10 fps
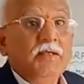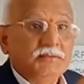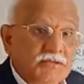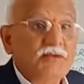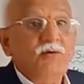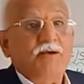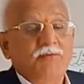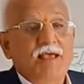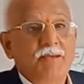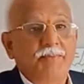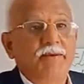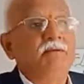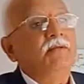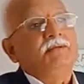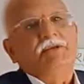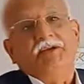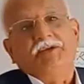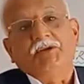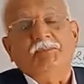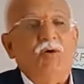Then what will happen? There
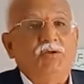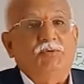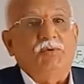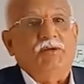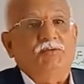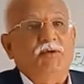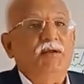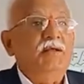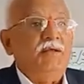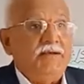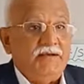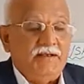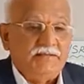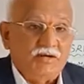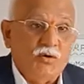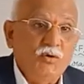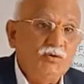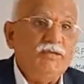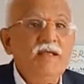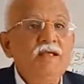is a possibility for neither
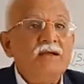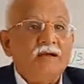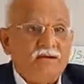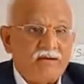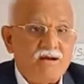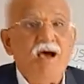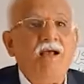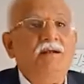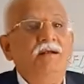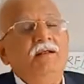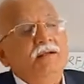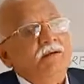losing nor